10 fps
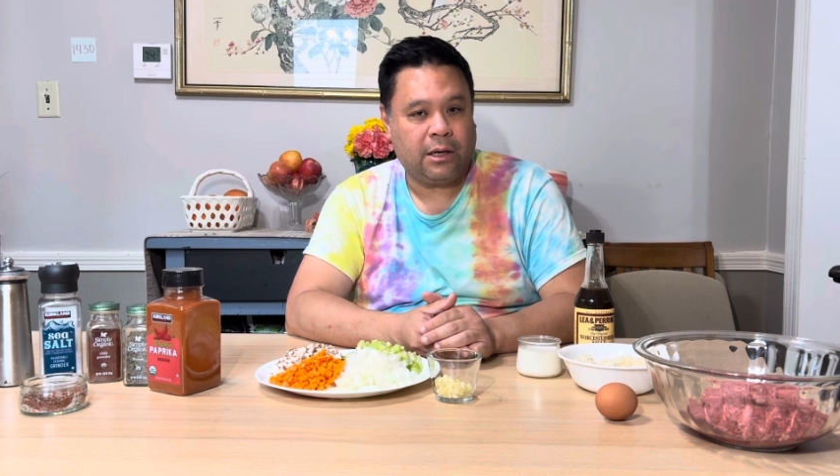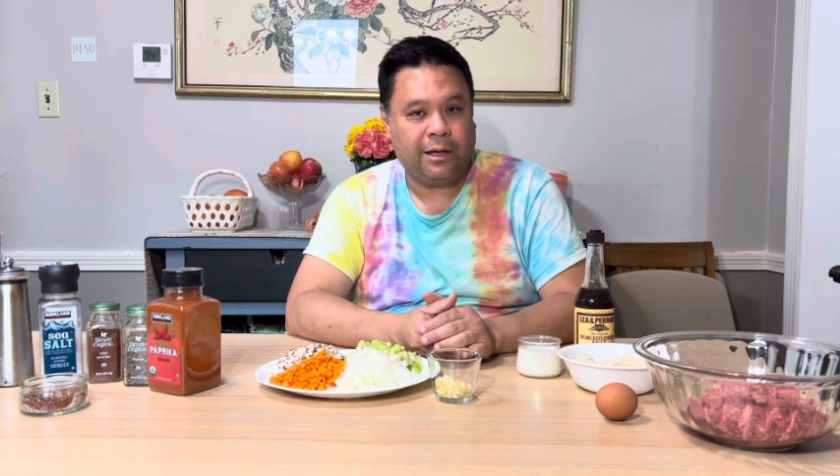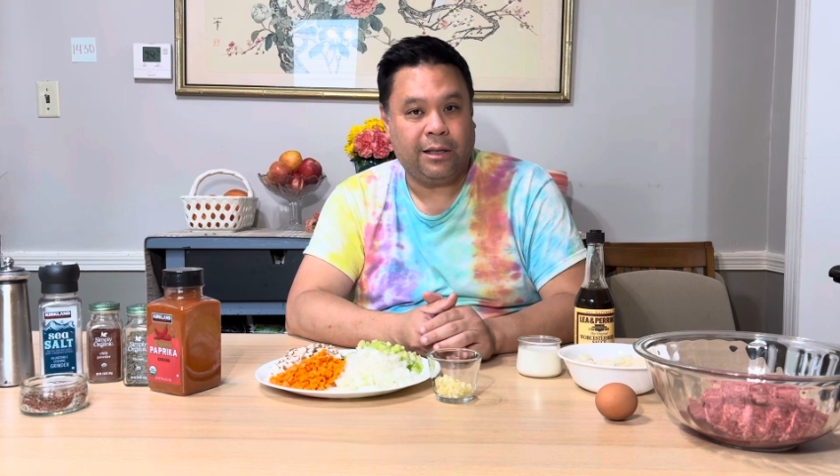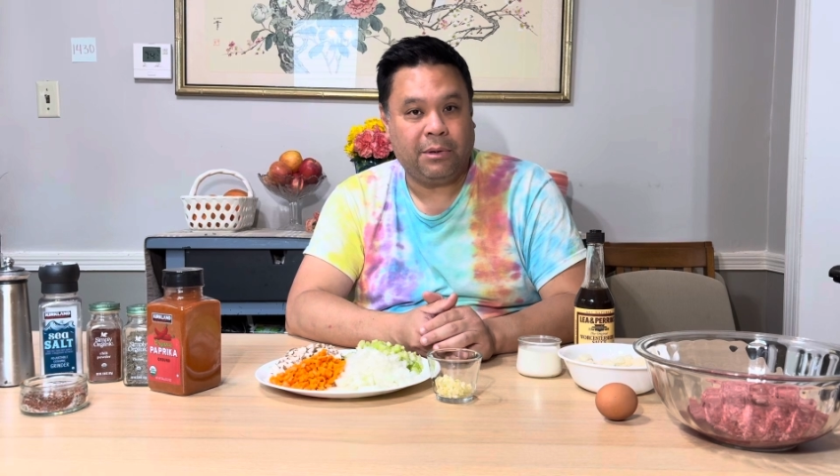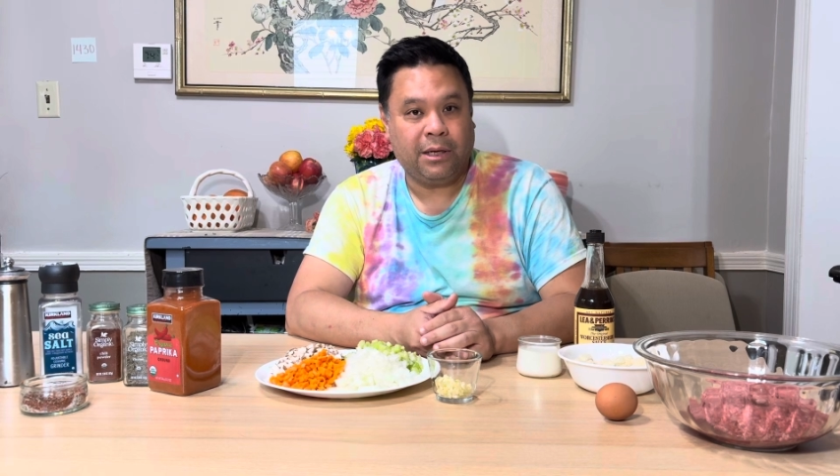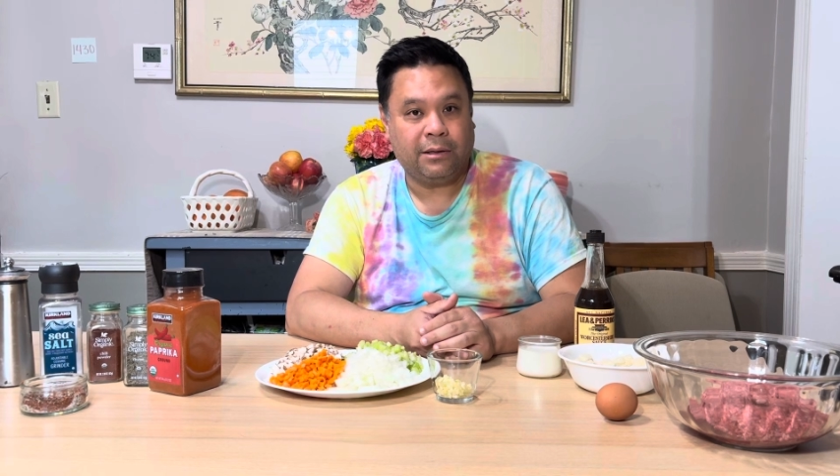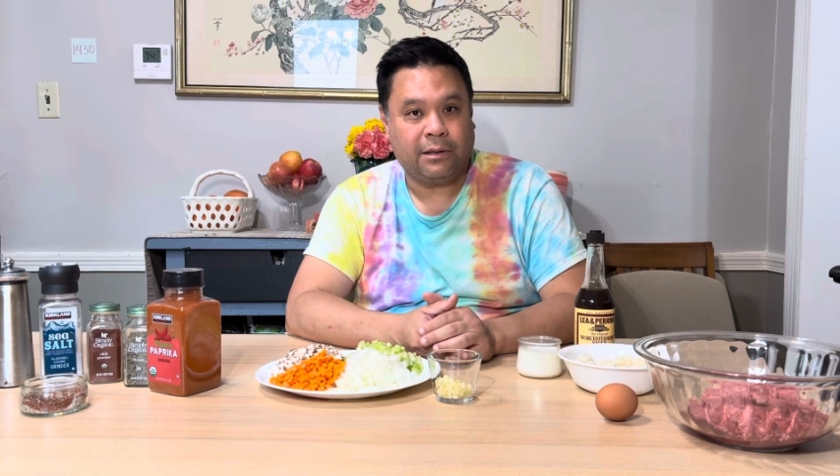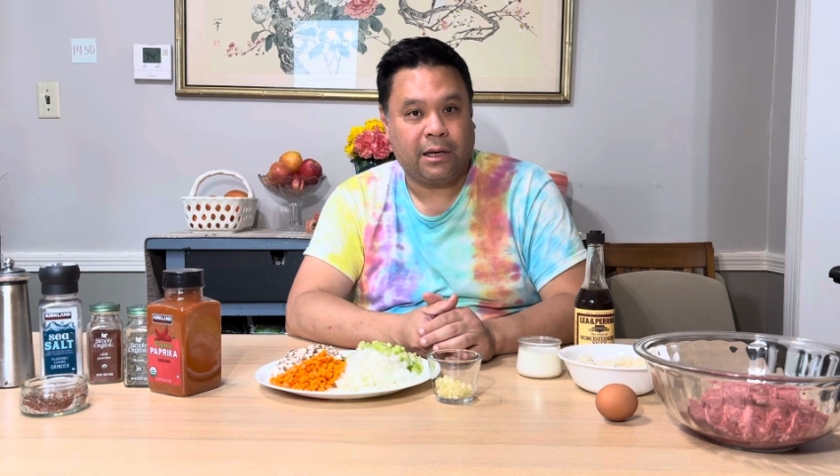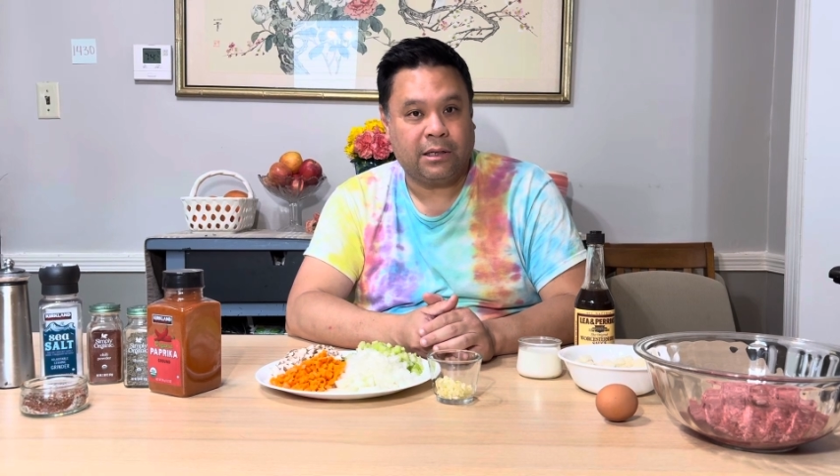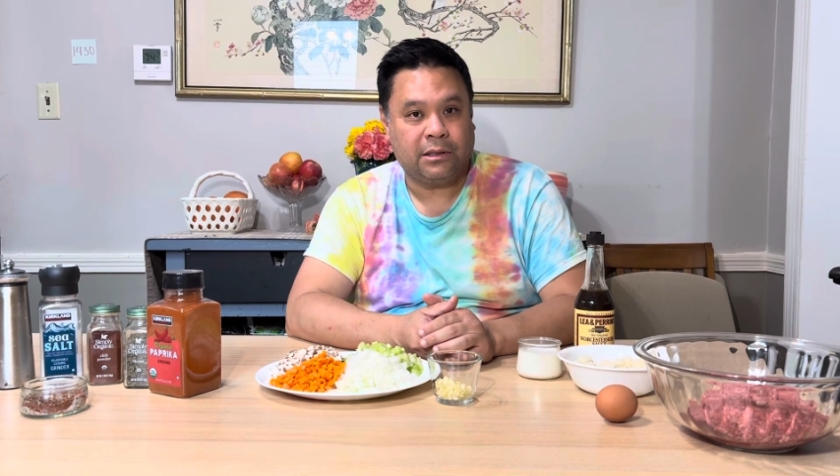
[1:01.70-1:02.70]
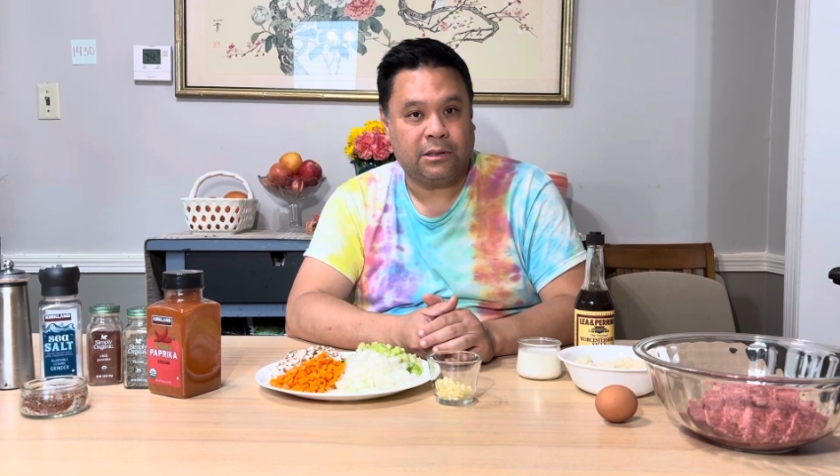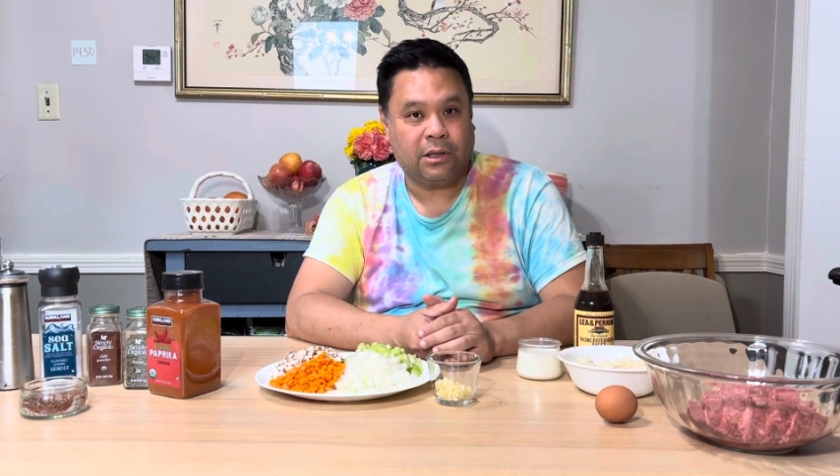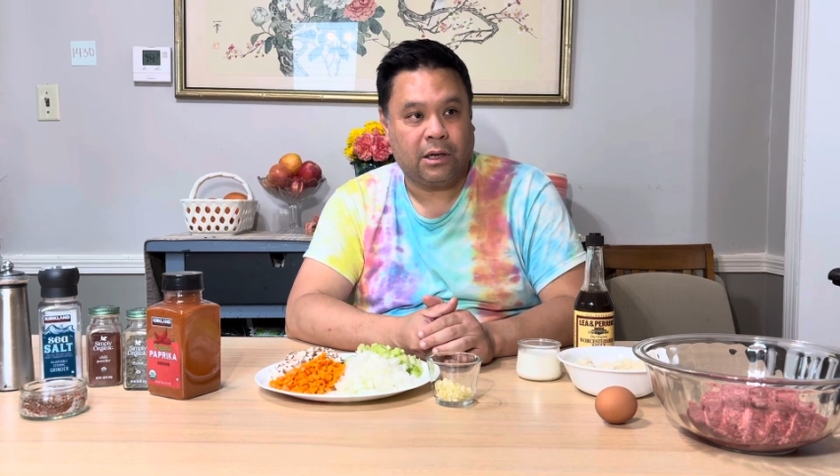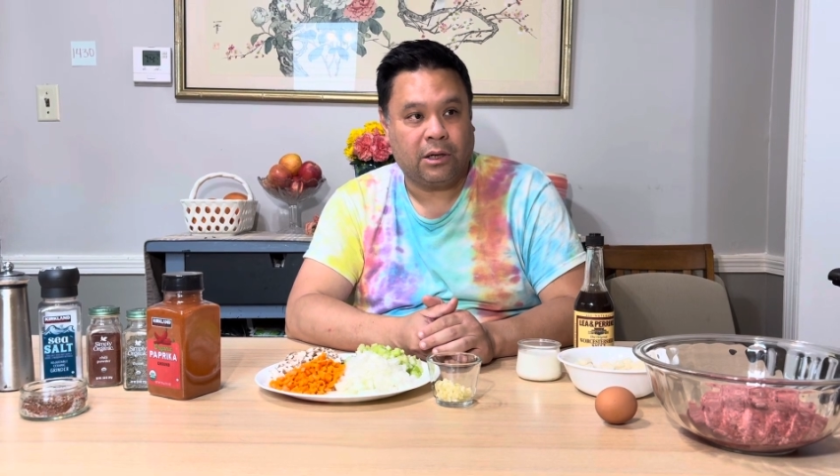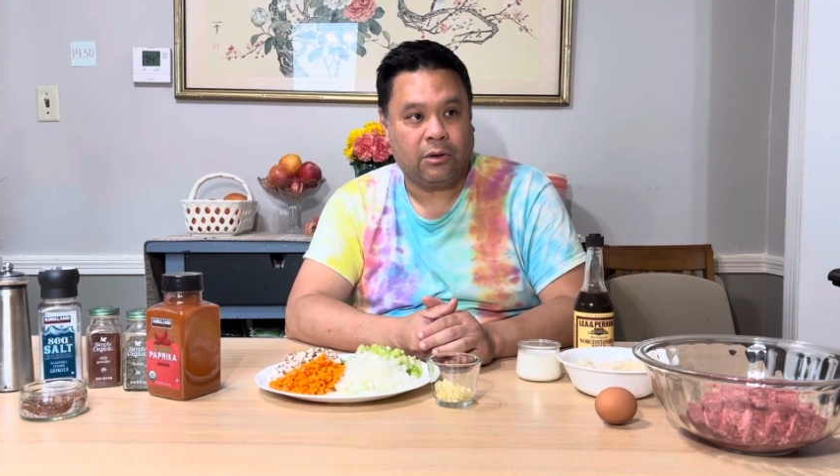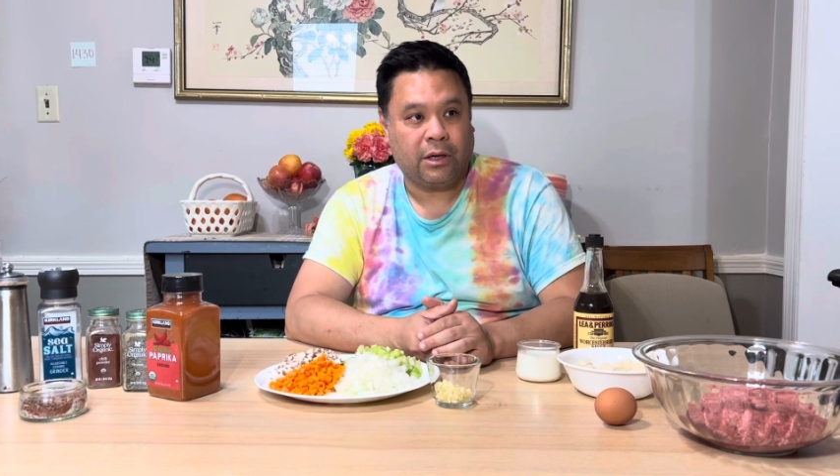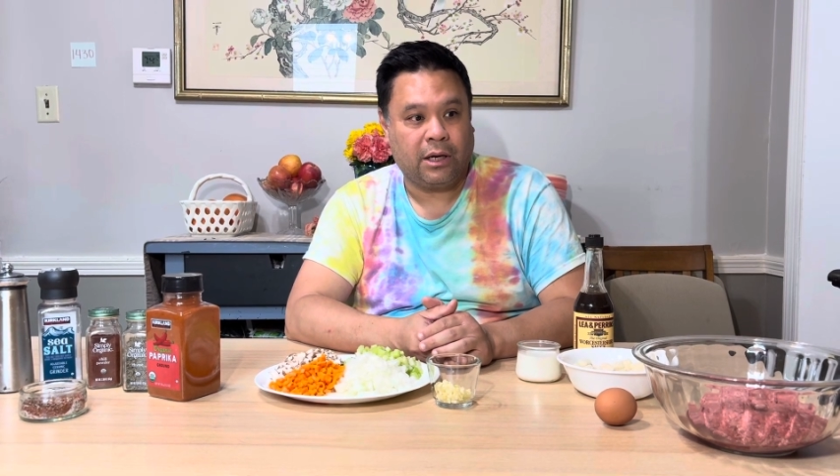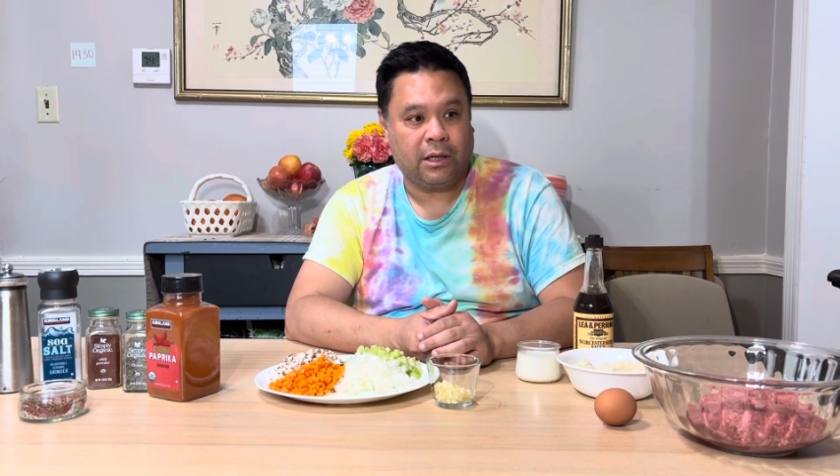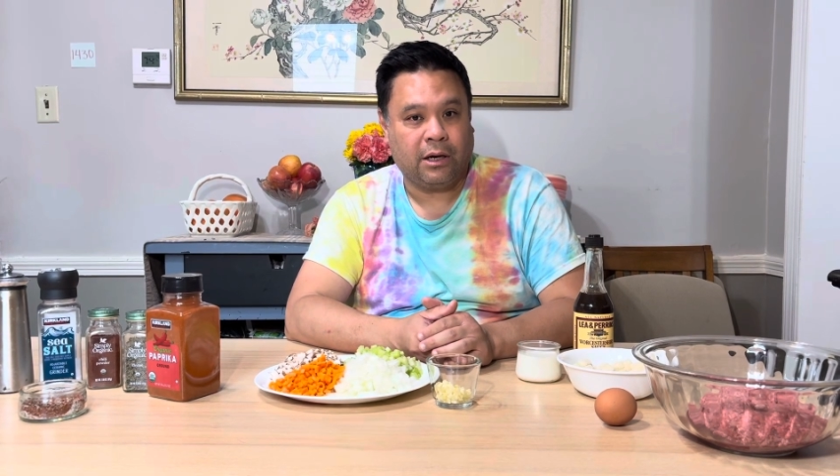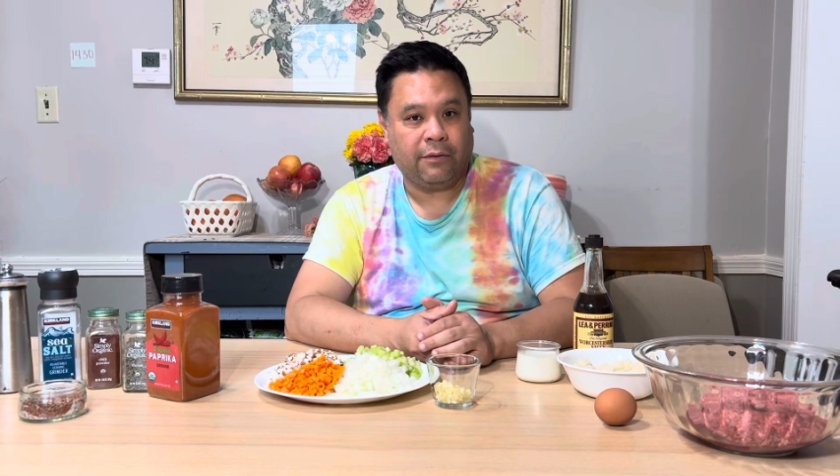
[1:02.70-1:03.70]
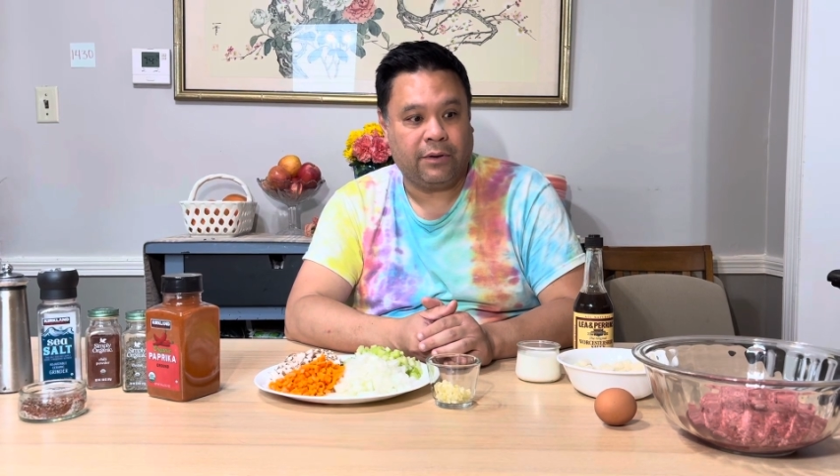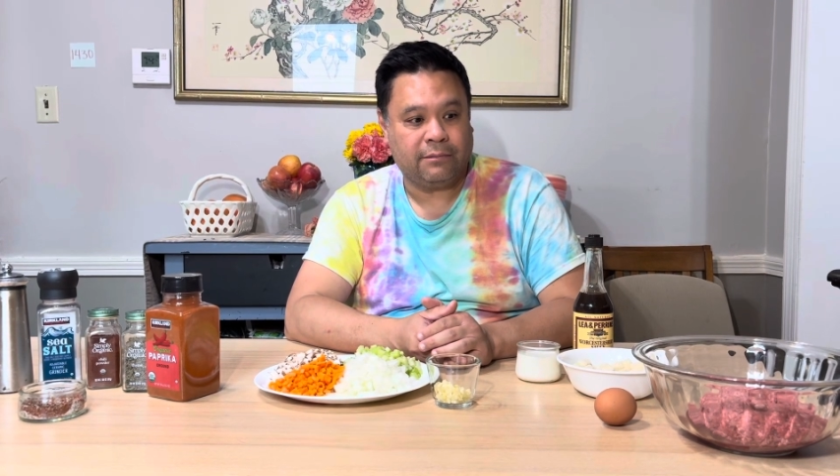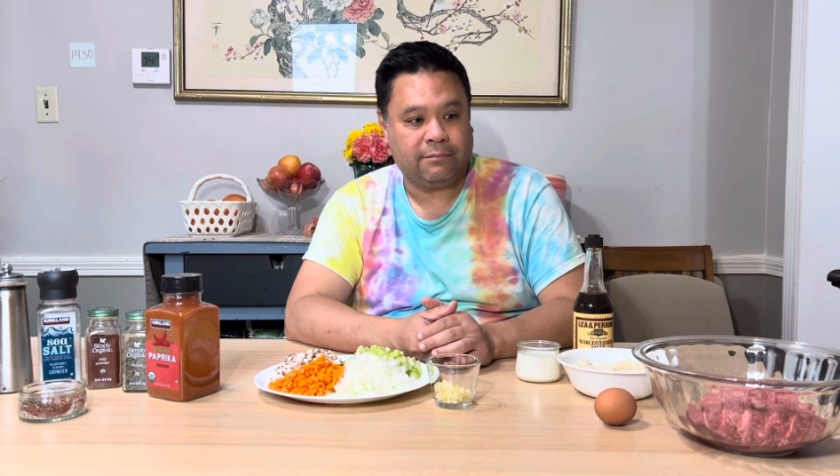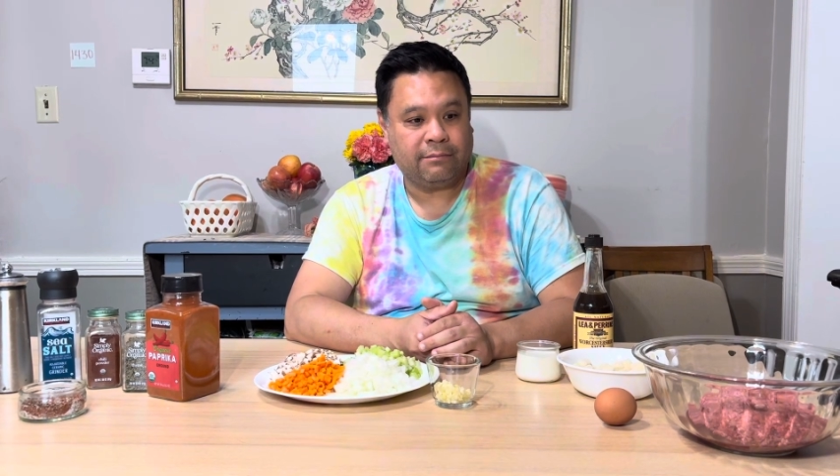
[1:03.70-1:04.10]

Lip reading: meat as it's cooking in the oven.